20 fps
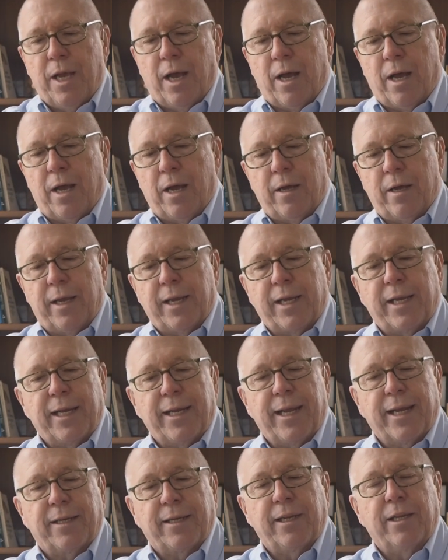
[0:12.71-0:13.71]
and
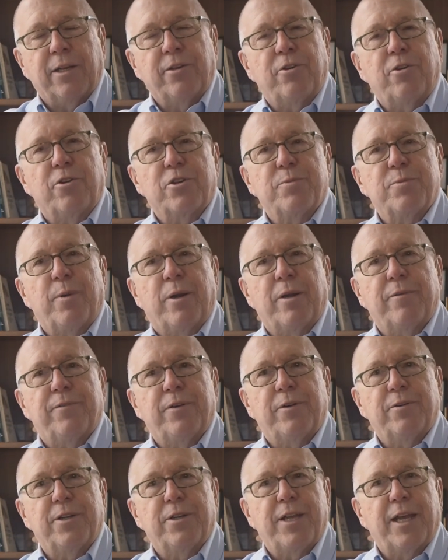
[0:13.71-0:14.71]
connecting it to your
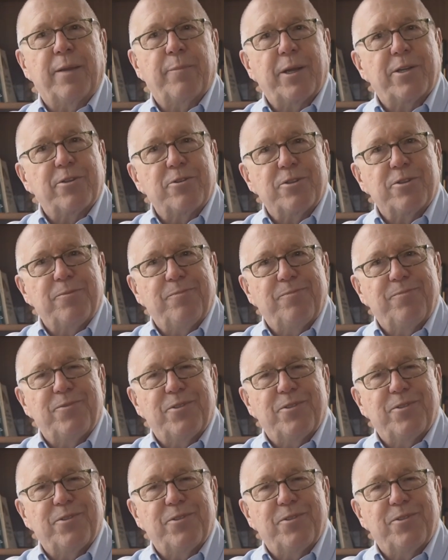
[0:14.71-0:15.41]
smartphone to take pictures.